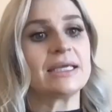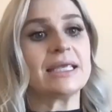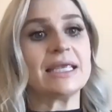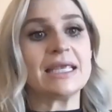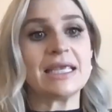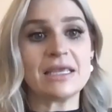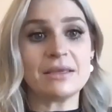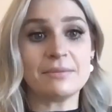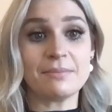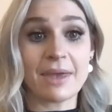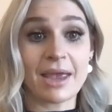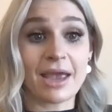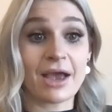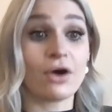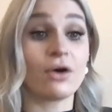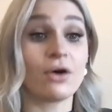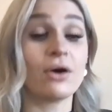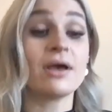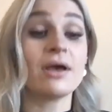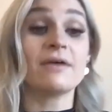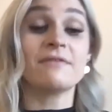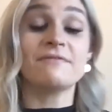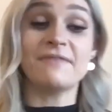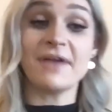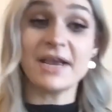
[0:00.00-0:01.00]

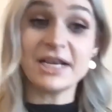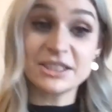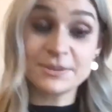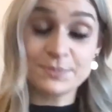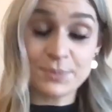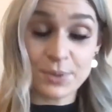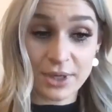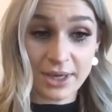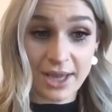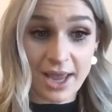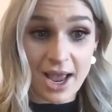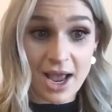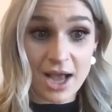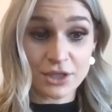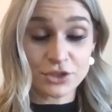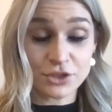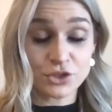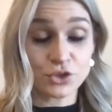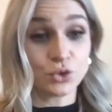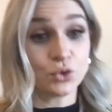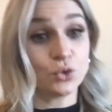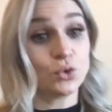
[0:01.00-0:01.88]
email, Facebook ads,